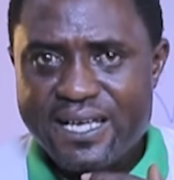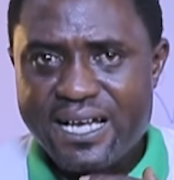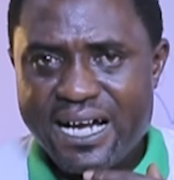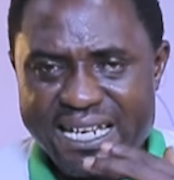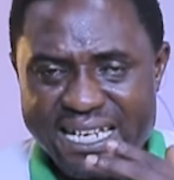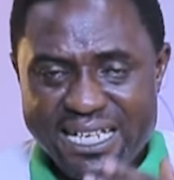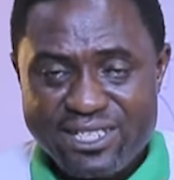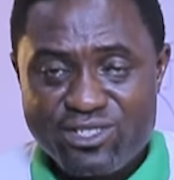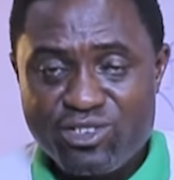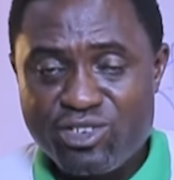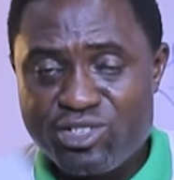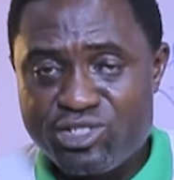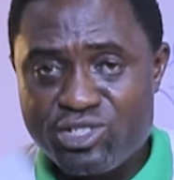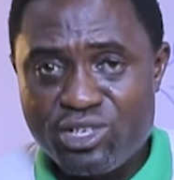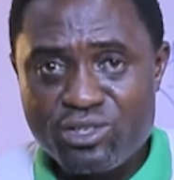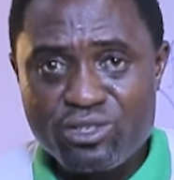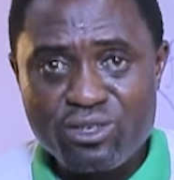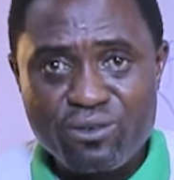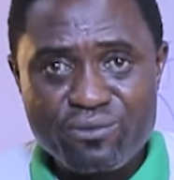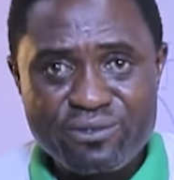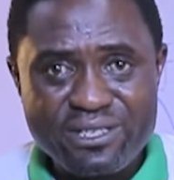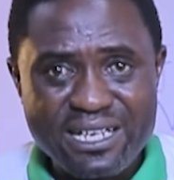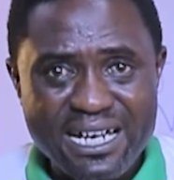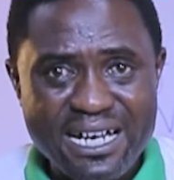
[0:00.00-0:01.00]
And as a result
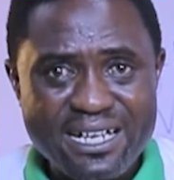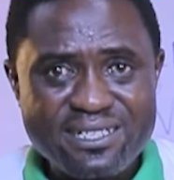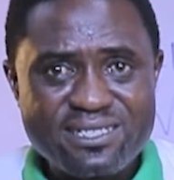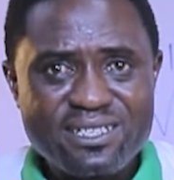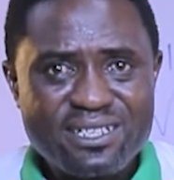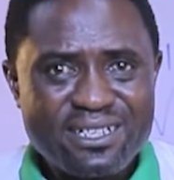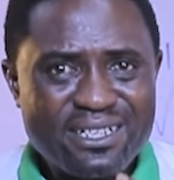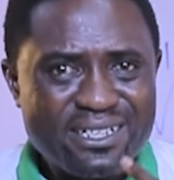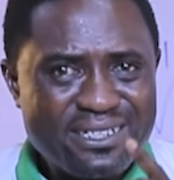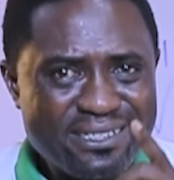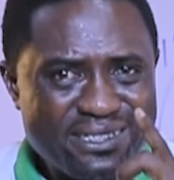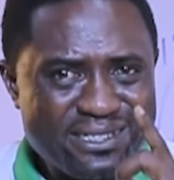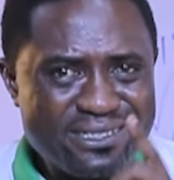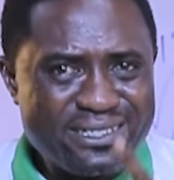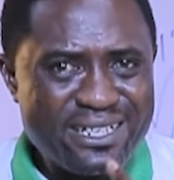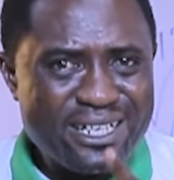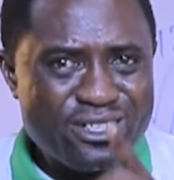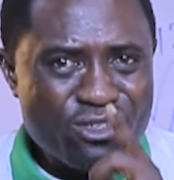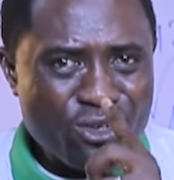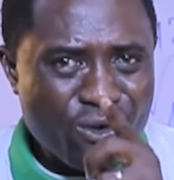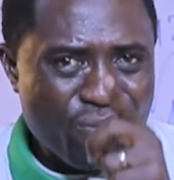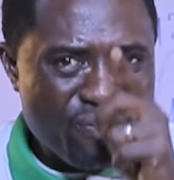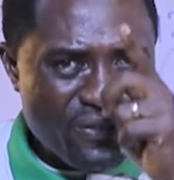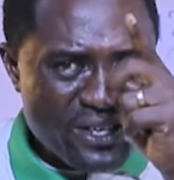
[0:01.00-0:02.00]
of that, the
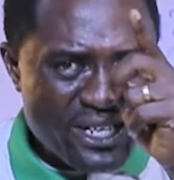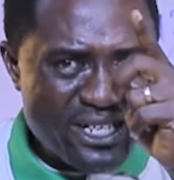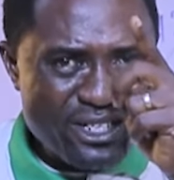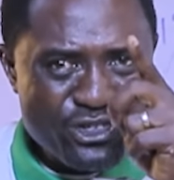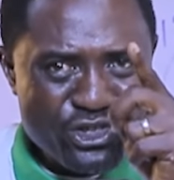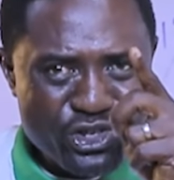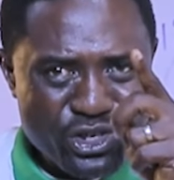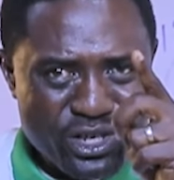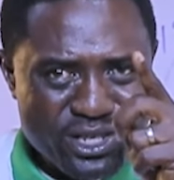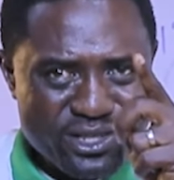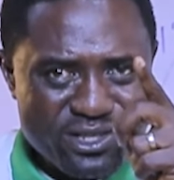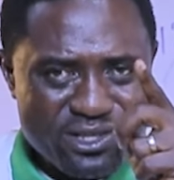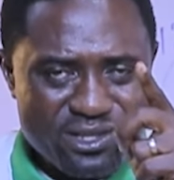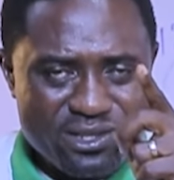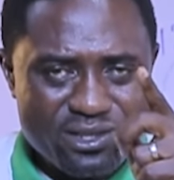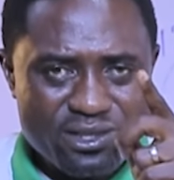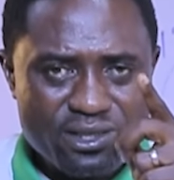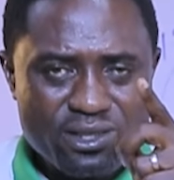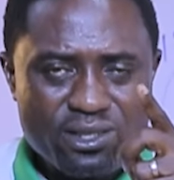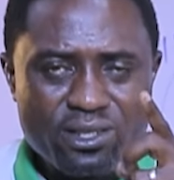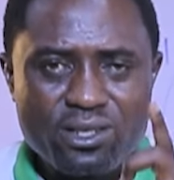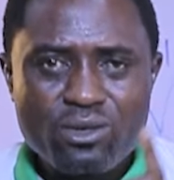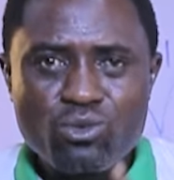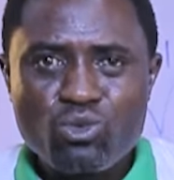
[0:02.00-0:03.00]
rate of interest
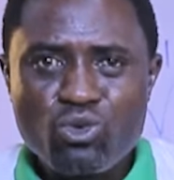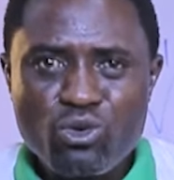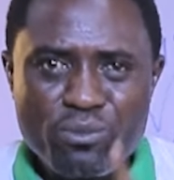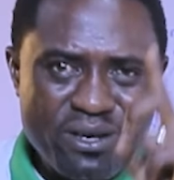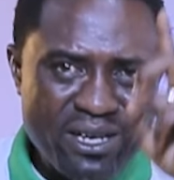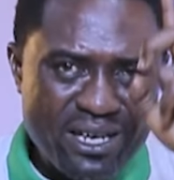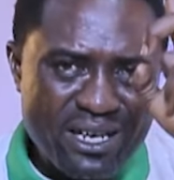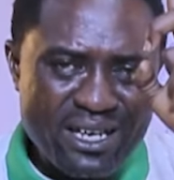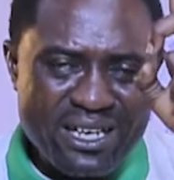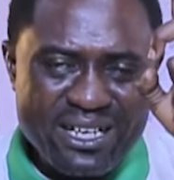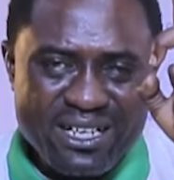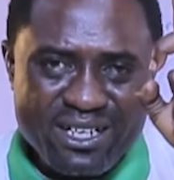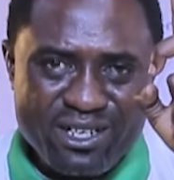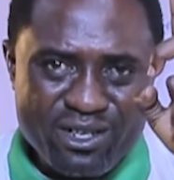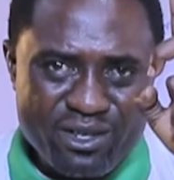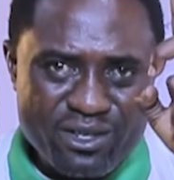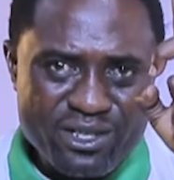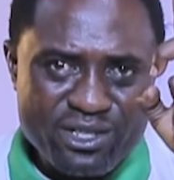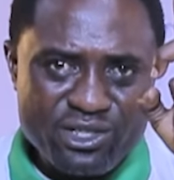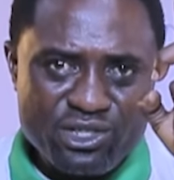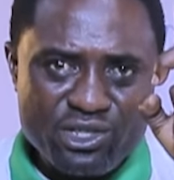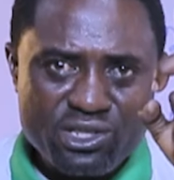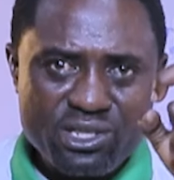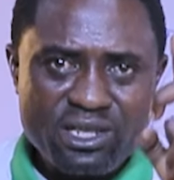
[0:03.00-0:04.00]
will be
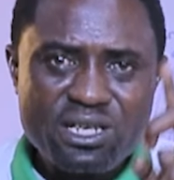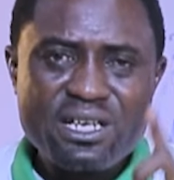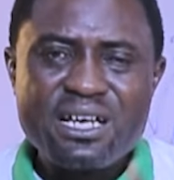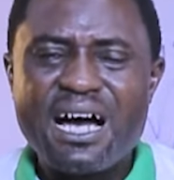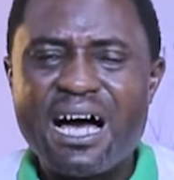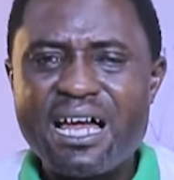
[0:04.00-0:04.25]
increased.